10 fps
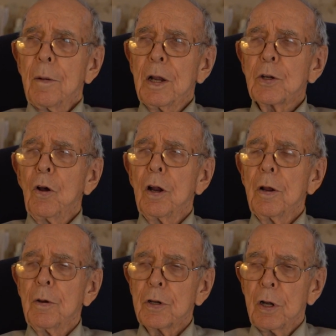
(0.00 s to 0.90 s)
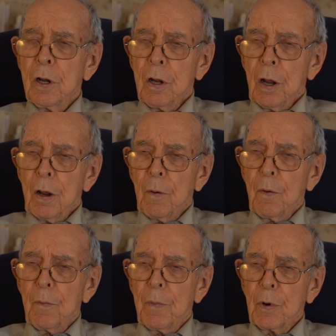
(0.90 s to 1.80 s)
That's all it was,
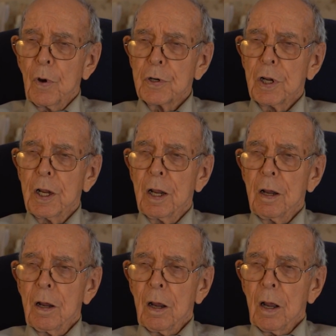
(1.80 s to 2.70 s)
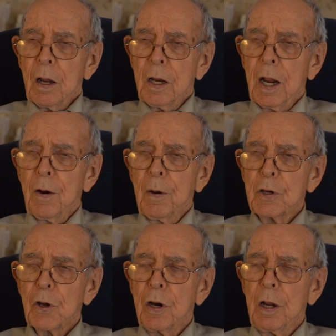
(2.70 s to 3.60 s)
because the area
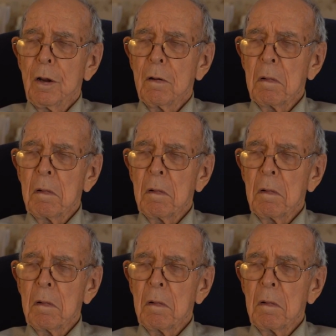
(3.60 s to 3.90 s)
was only